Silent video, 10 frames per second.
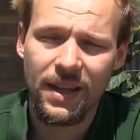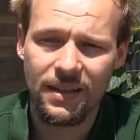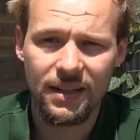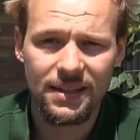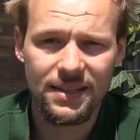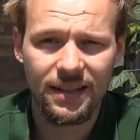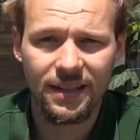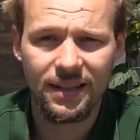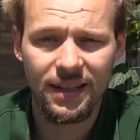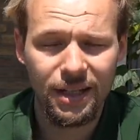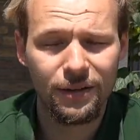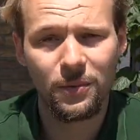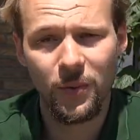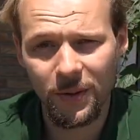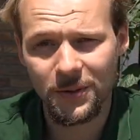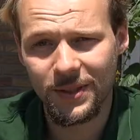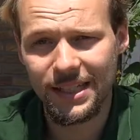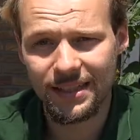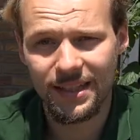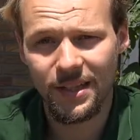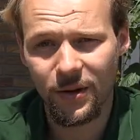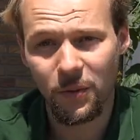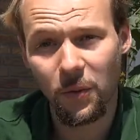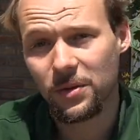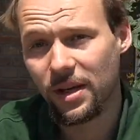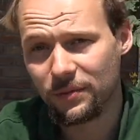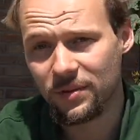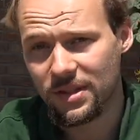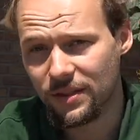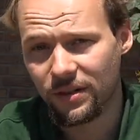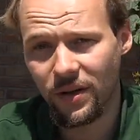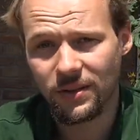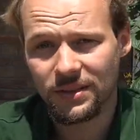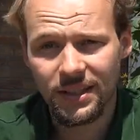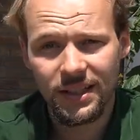Then it's a hell of a work to clean that out, or you have to sieve it out.